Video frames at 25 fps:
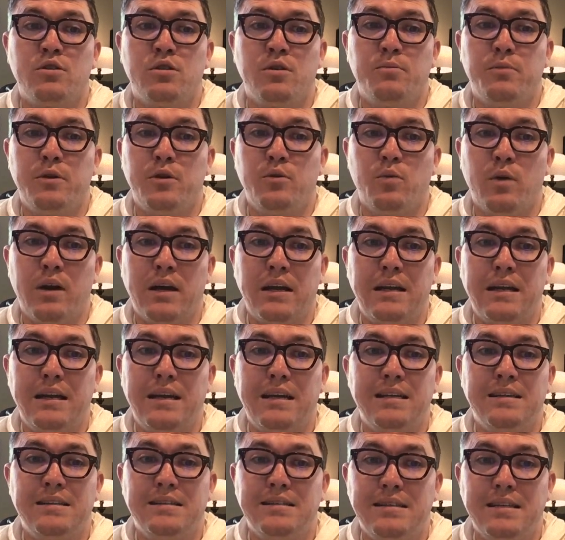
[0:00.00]
to be ready
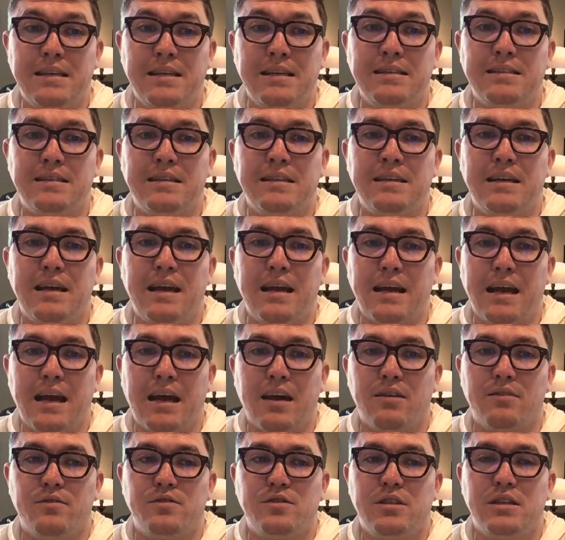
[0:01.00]
in season and
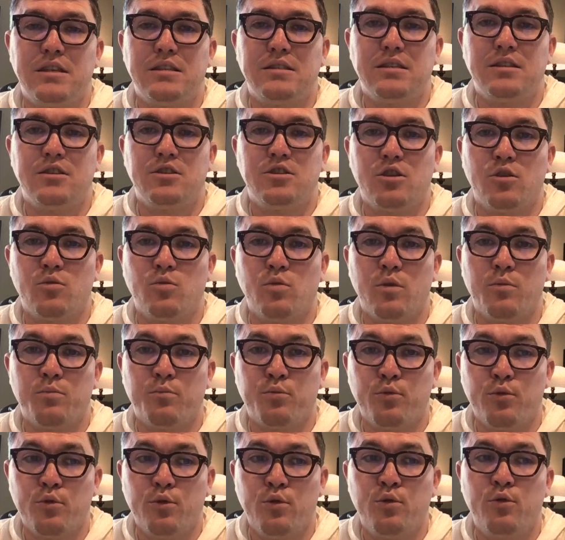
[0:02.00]
out of season, to
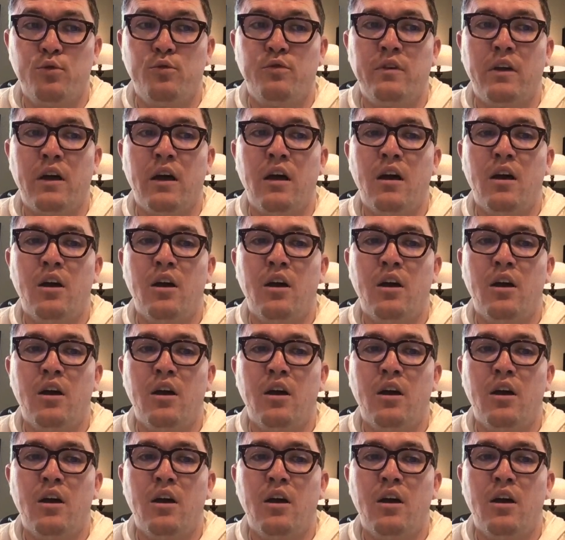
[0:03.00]
reprove,